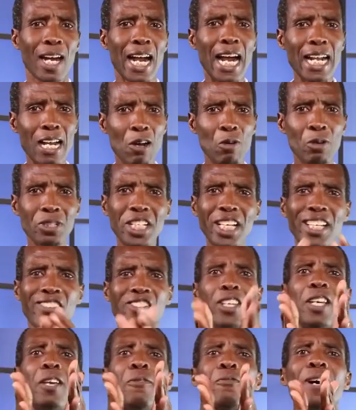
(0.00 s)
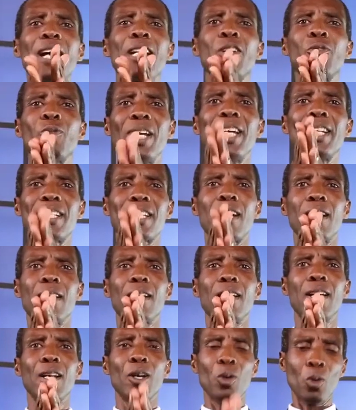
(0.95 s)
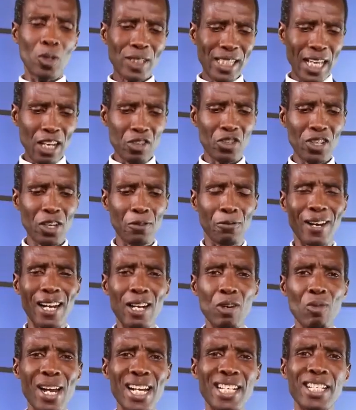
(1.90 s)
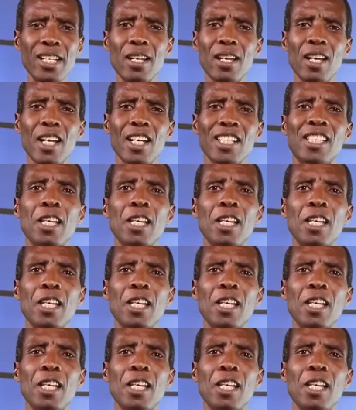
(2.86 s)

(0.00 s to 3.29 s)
Kana uchizi evaluator. Usazi evaluate